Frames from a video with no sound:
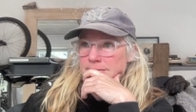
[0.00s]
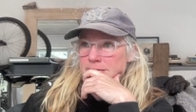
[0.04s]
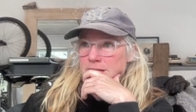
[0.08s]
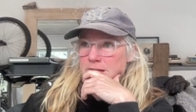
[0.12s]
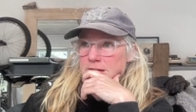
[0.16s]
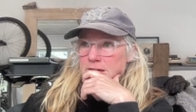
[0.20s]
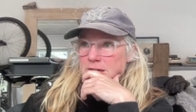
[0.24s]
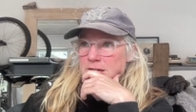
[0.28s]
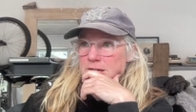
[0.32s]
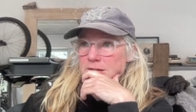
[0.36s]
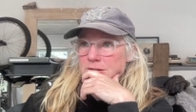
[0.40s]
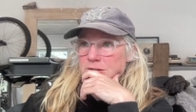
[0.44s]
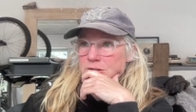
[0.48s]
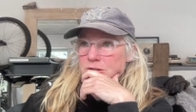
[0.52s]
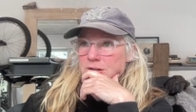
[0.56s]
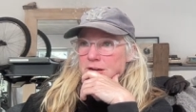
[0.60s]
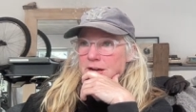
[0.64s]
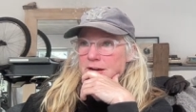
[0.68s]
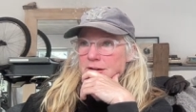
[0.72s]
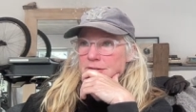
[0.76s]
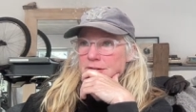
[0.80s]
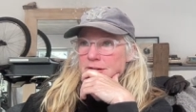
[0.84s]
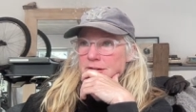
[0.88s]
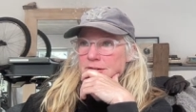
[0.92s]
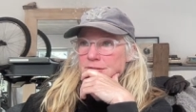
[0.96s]

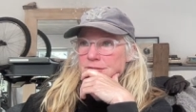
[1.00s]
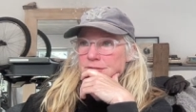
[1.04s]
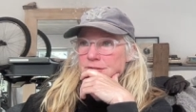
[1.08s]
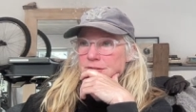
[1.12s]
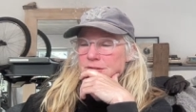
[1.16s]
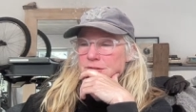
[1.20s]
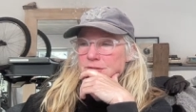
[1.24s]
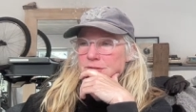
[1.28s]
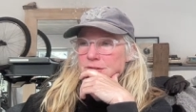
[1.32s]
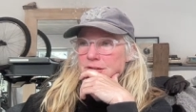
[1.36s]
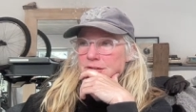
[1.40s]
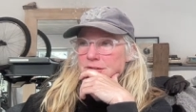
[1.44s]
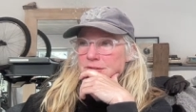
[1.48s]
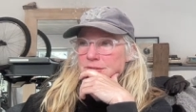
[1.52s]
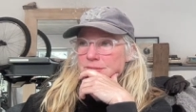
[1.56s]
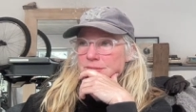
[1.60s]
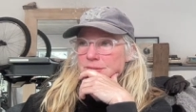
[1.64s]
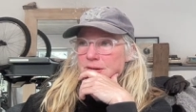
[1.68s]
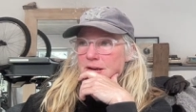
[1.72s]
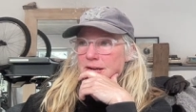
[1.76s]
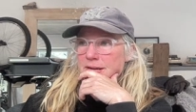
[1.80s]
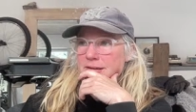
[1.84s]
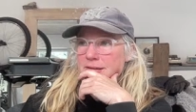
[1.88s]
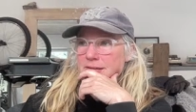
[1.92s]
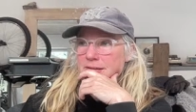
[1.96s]
Track record for the director
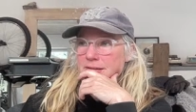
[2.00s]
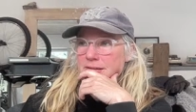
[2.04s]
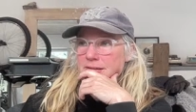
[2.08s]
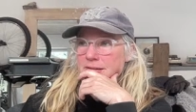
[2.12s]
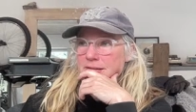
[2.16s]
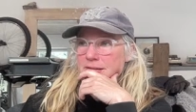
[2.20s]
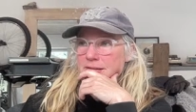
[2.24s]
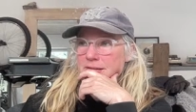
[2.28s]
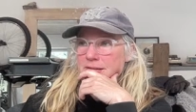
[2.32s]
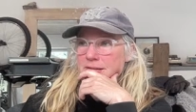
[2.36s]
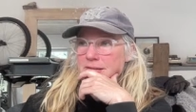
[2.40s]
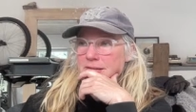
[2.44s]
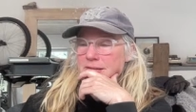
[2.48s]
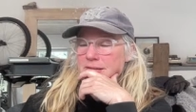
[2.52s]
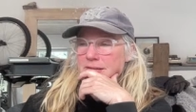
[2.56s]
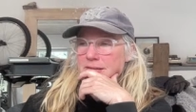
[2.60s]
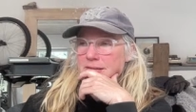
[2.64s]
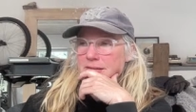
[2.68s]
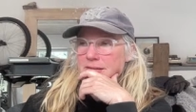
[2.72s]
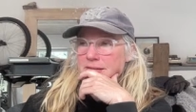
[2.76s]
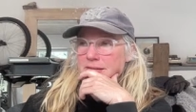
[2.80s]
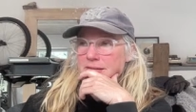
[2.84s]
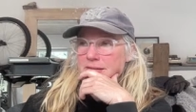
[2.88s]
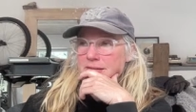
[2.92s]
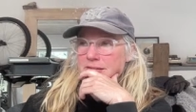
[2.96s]
writer.
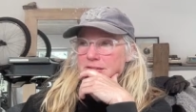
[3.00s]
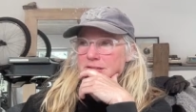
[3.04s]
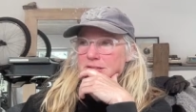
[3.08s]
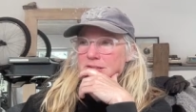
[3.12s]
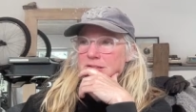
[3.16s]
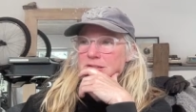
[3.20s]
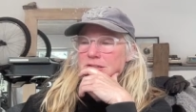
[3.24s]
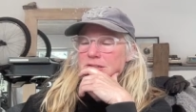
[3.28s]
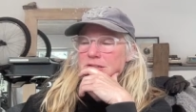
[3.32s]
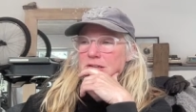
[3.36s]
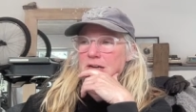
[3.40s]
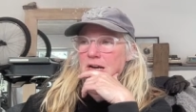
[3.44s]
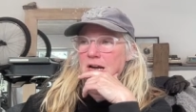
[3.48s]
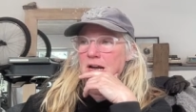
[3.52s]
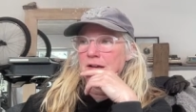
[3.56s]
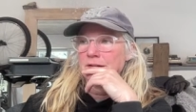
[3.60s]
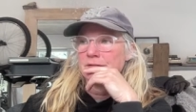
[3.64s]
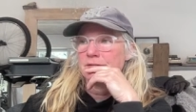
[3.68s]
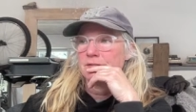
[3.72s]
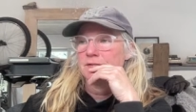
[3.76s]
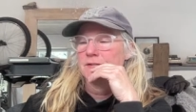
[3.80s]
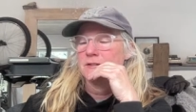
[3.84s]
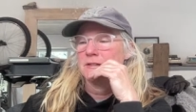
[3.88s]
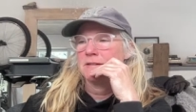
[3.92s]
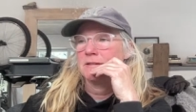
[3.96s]
It's in a
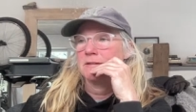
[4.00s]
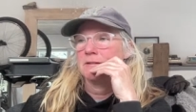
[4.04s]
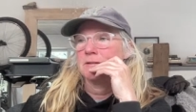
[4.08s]
draft.